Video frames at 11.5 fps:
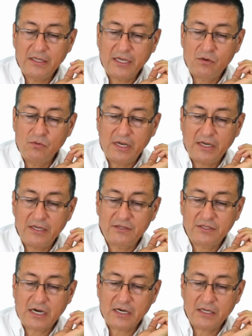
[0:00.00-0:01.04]
The coolant
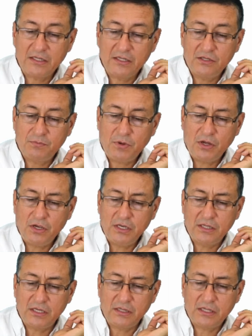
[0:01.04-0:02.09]
starts in this
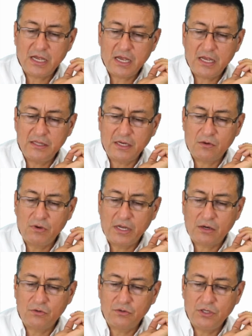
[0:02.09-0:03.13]
point, and turn, the
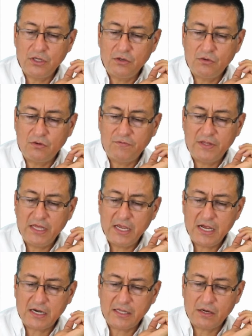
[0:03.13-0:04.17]
coolant continue over
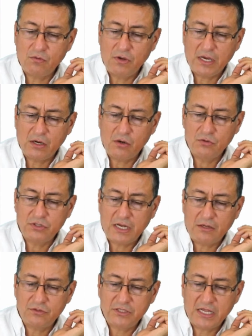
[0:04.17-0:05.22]
there, the coolant goes
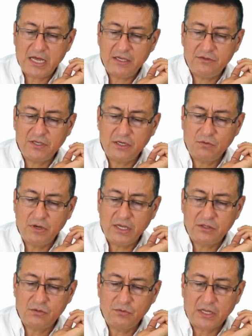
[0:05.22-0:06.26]
outside,
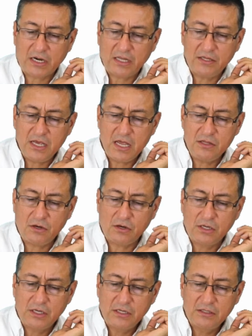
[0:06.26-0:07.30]
circulate through the
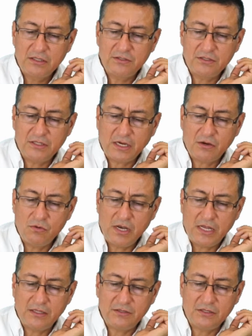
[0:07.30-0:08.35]
radiator, this is the
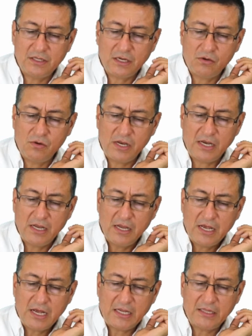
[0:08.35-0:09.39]
coolant, this is the coolant,
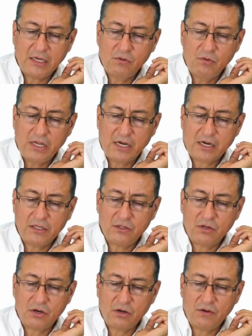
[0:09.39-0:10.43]
and the coolant
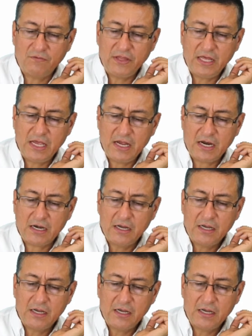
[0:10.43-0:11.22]
return over there,